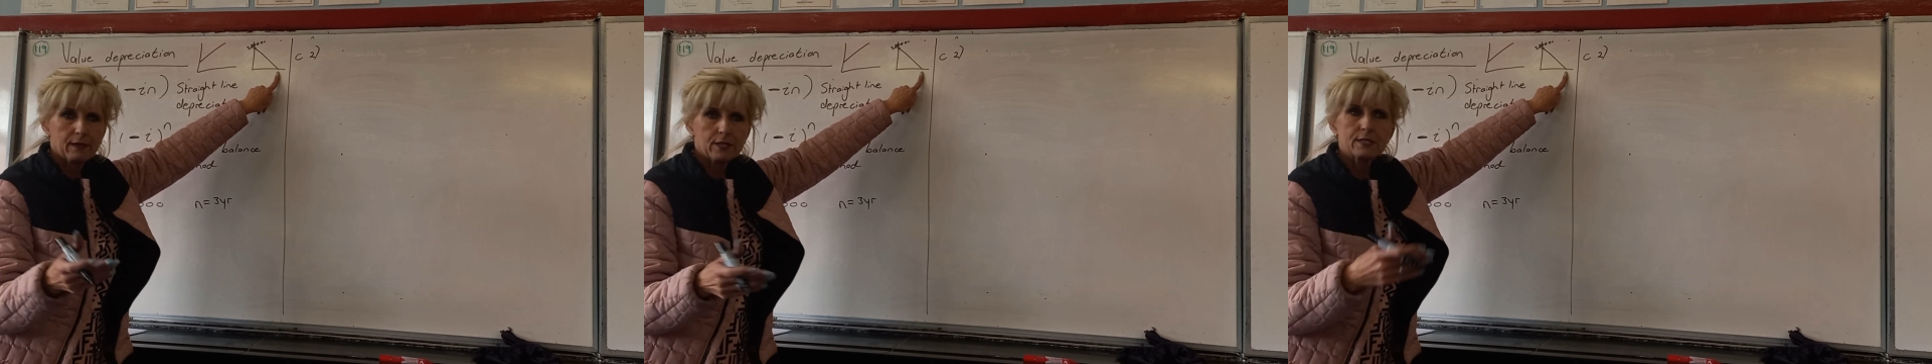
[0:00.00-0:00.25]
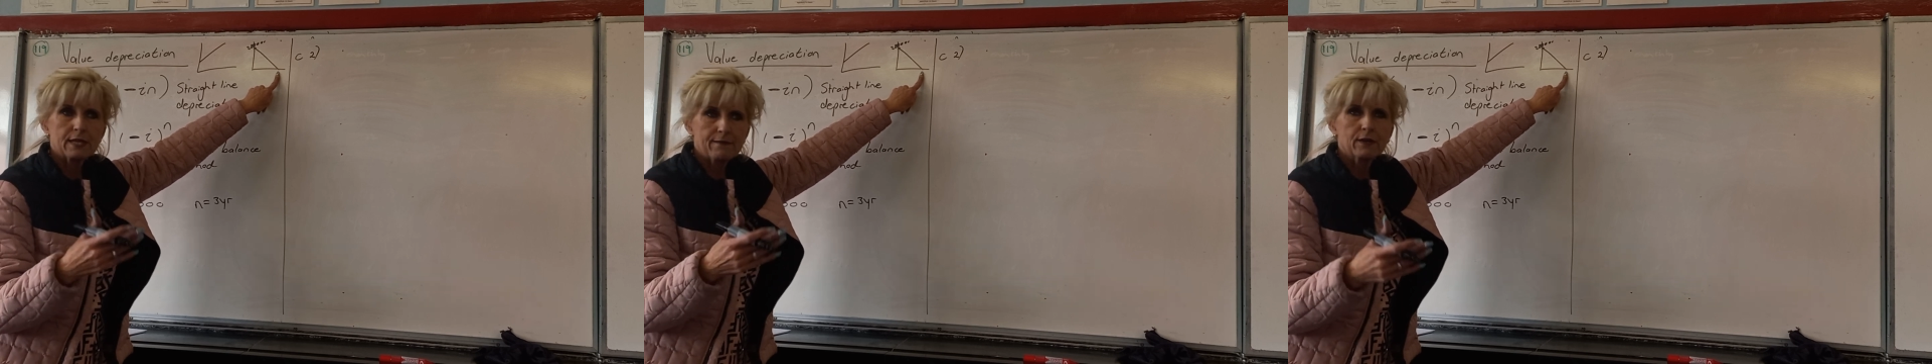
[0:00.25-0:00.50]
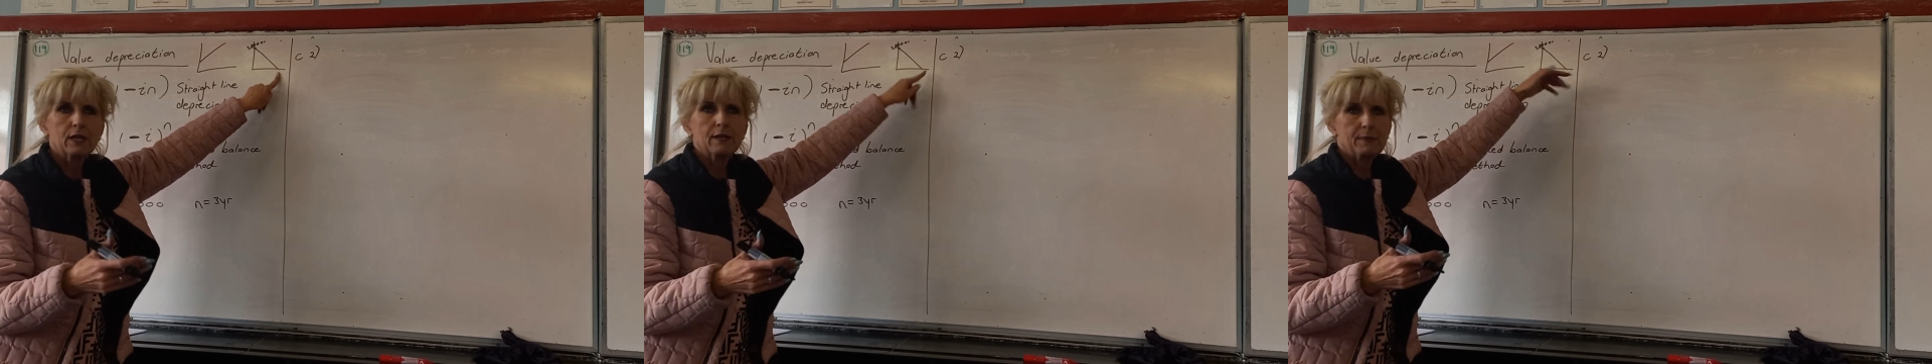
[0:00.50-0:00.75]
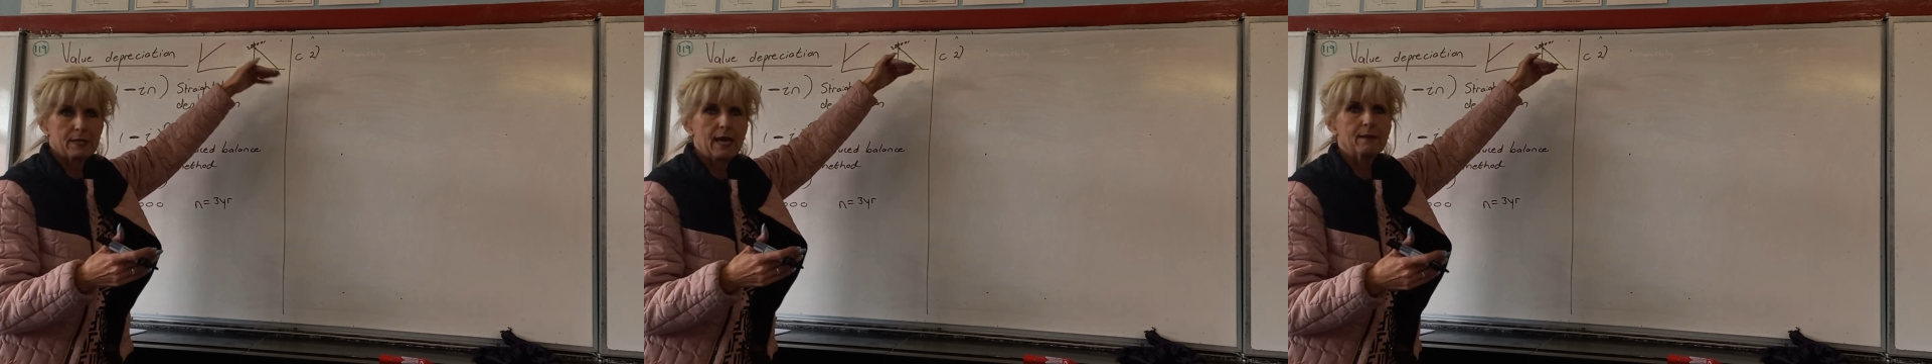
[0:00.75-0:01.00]
It's never going to
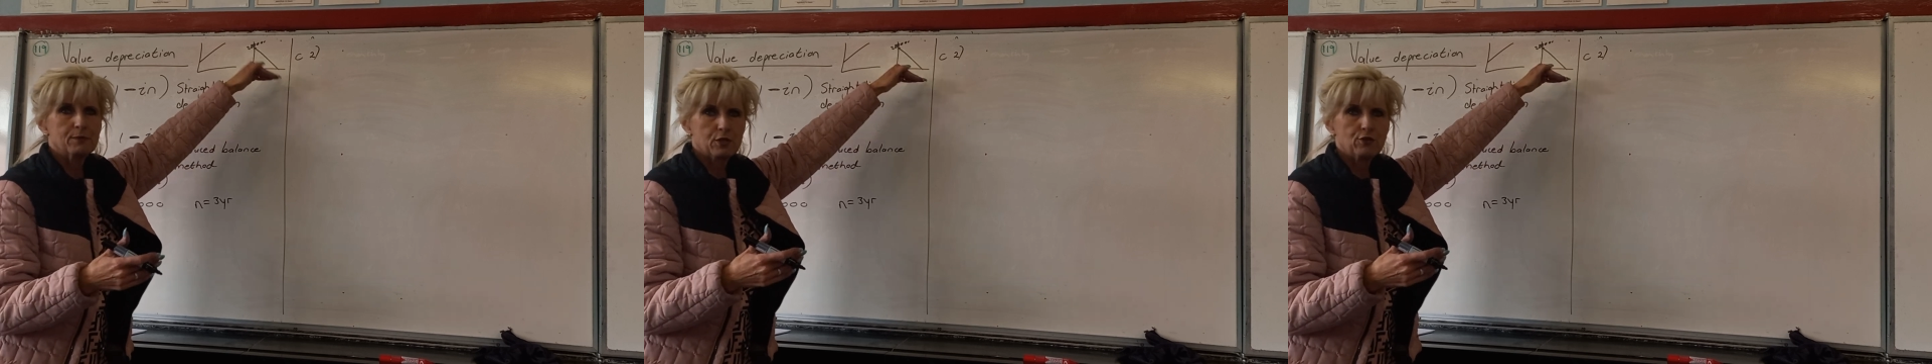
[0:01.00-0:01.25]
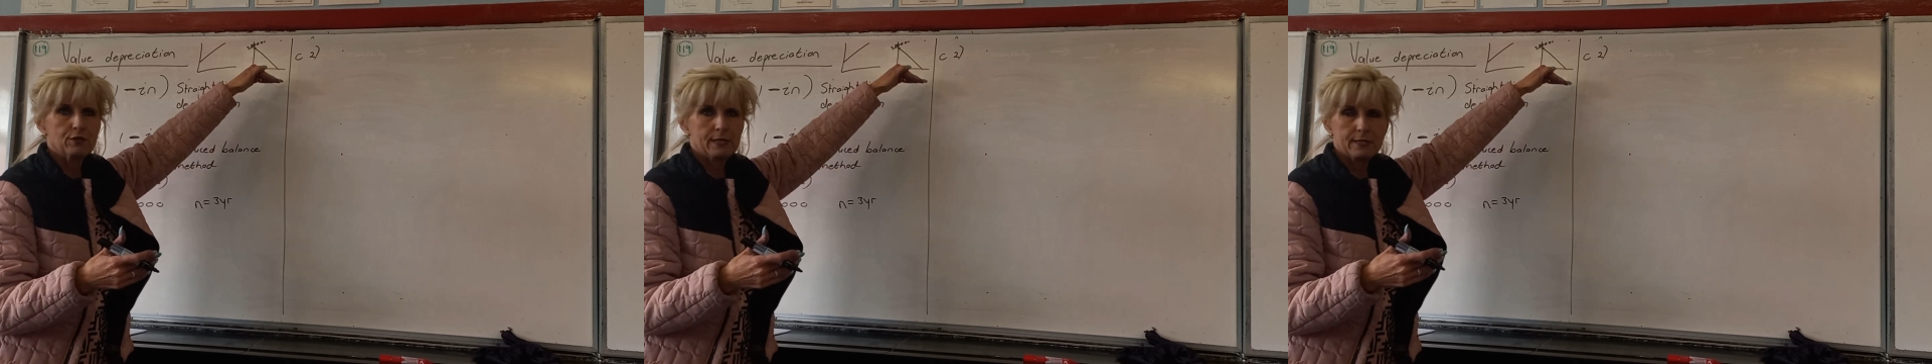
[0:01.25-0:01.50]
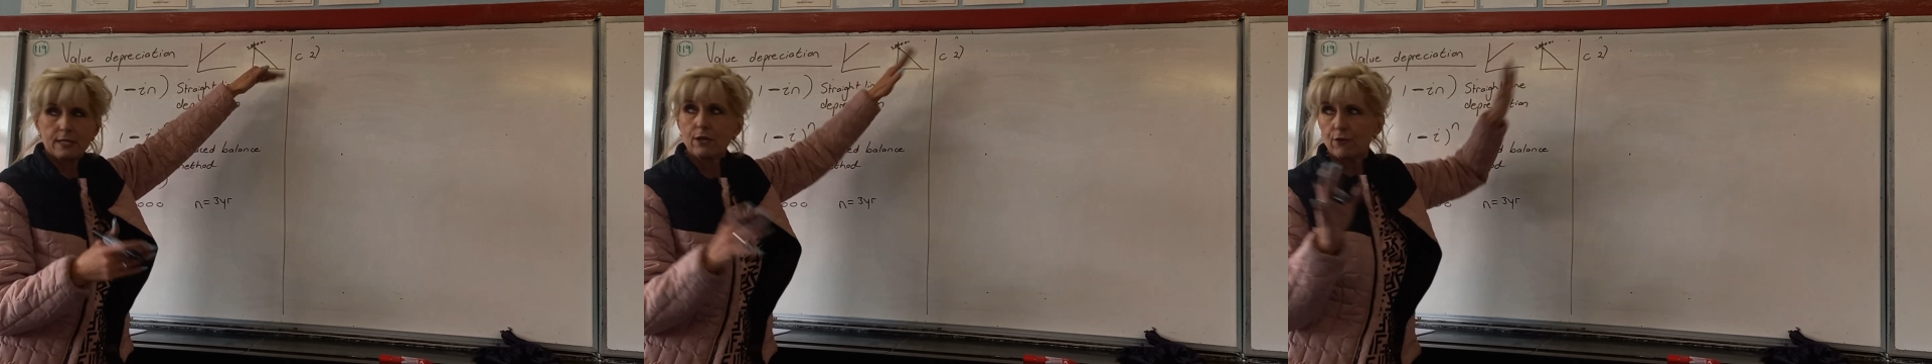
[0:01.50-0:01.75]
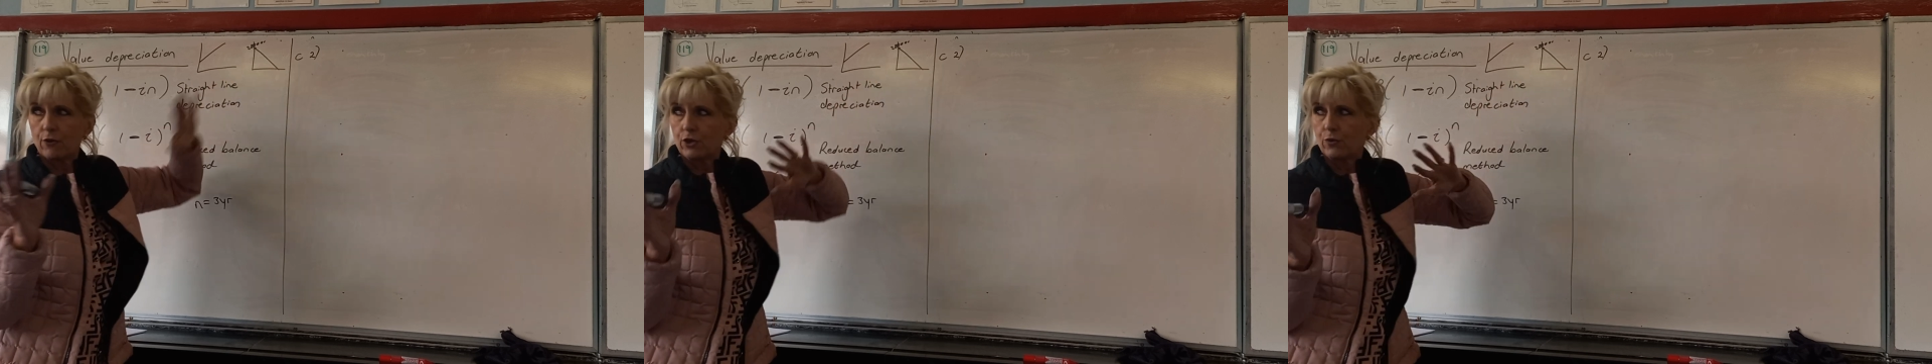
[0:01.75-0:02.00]
be absolutely
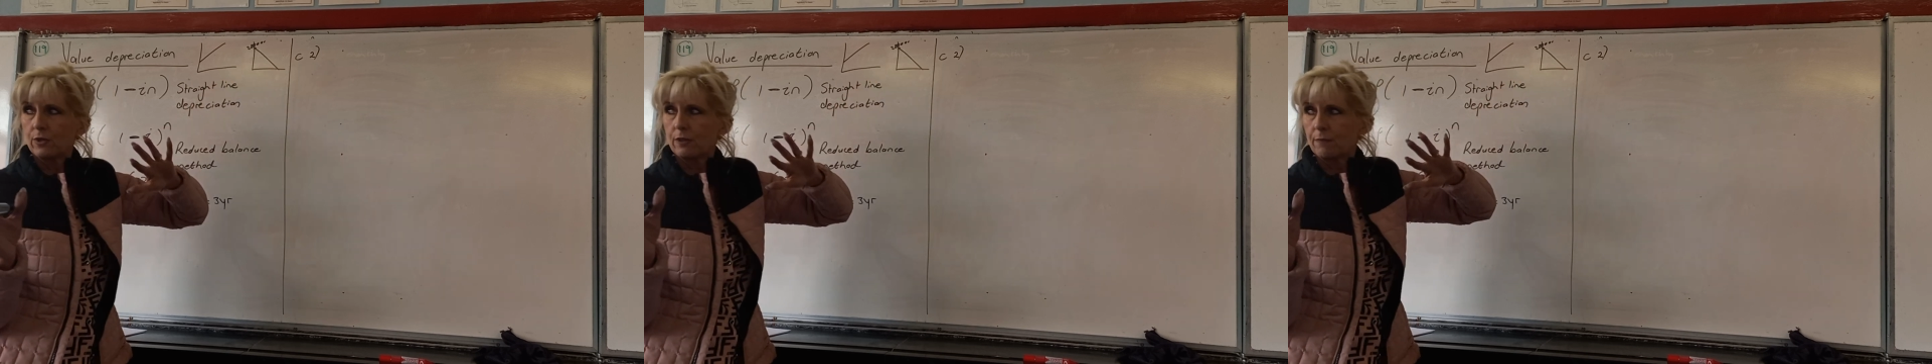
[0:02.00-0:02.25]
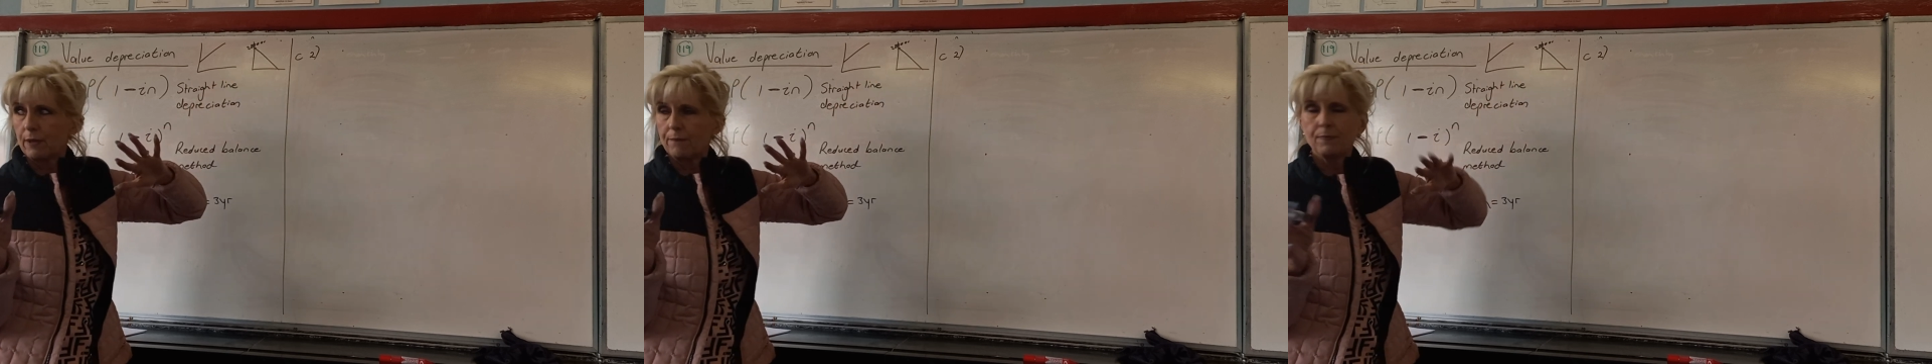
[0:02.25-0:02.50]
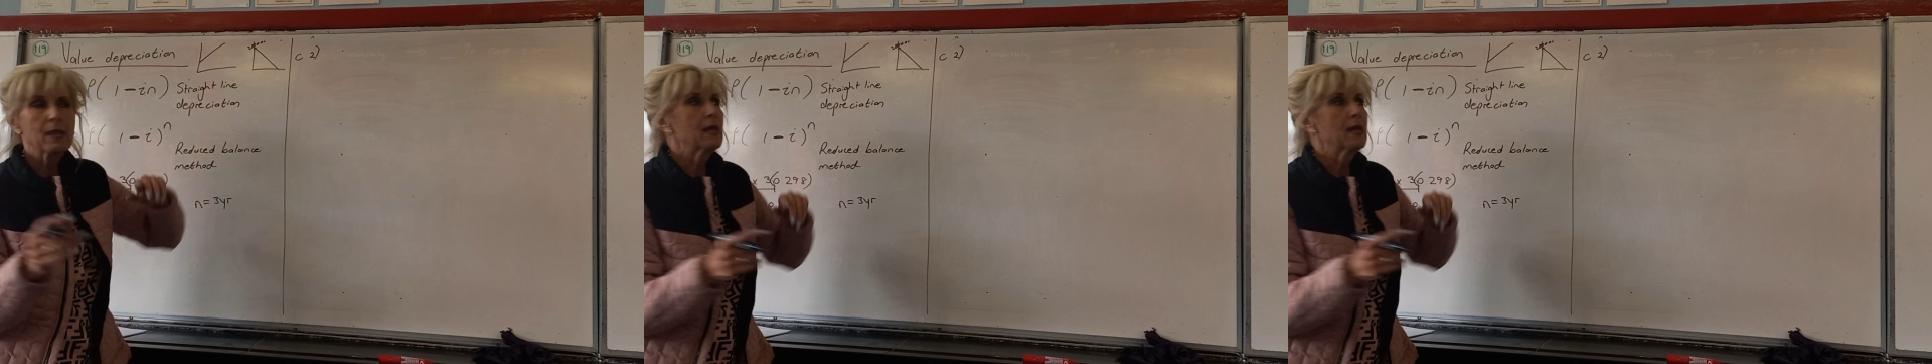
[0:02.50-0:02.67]
zero. Are you with me?